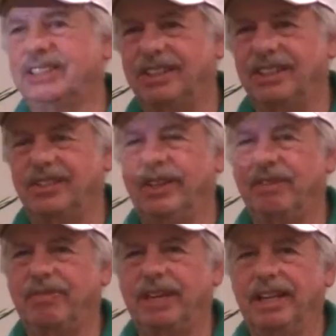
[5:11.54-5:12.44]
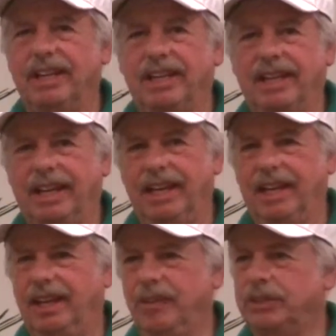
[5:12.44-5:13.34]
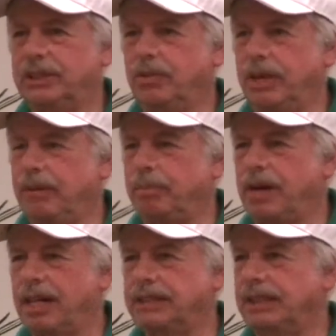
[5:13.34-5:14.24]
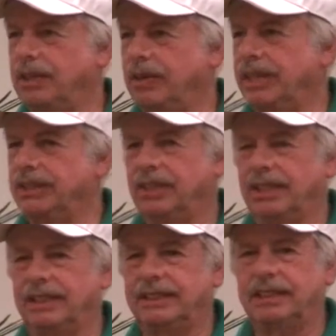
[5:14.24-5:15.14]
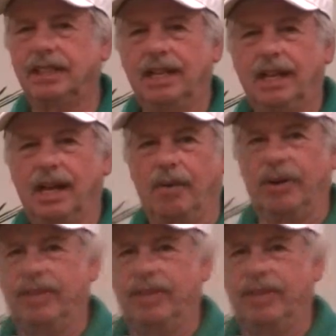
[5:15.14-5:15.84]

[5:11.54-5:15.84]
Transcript: is still a great friend, and he was a great boss and a great journalist. I want